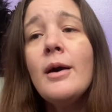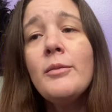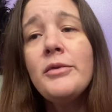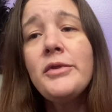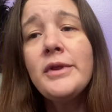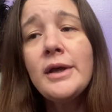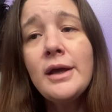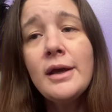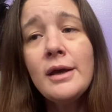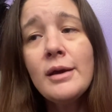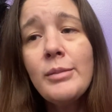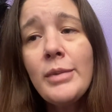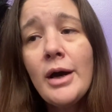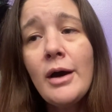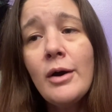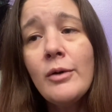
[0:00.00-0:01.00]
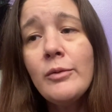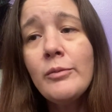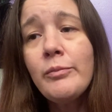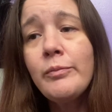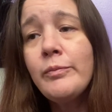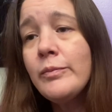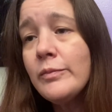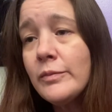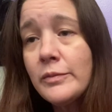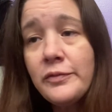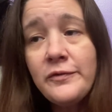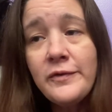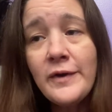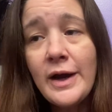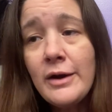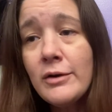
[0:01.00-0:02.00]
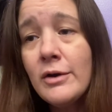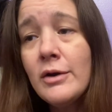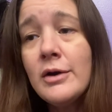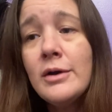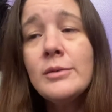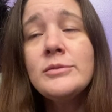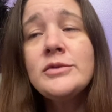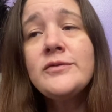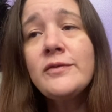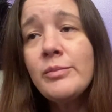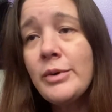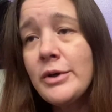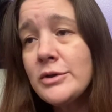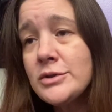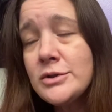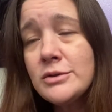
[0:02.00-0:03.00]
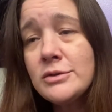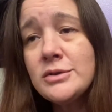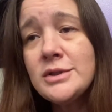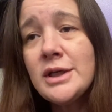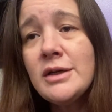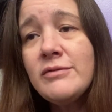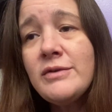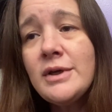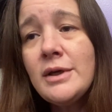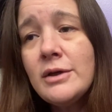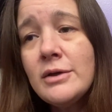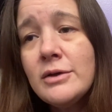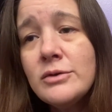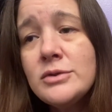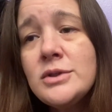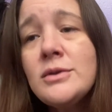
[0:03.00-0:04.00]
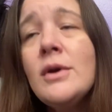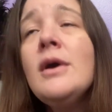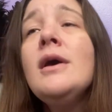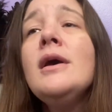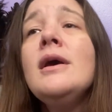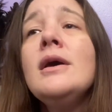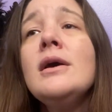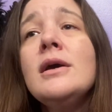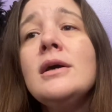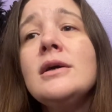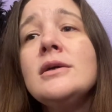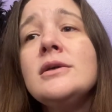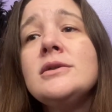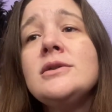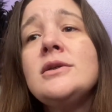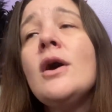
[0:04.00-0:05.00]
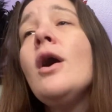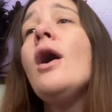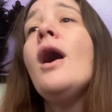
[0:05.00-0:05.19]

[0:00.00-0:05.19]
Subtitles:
thinking about firearms for personal safety use is,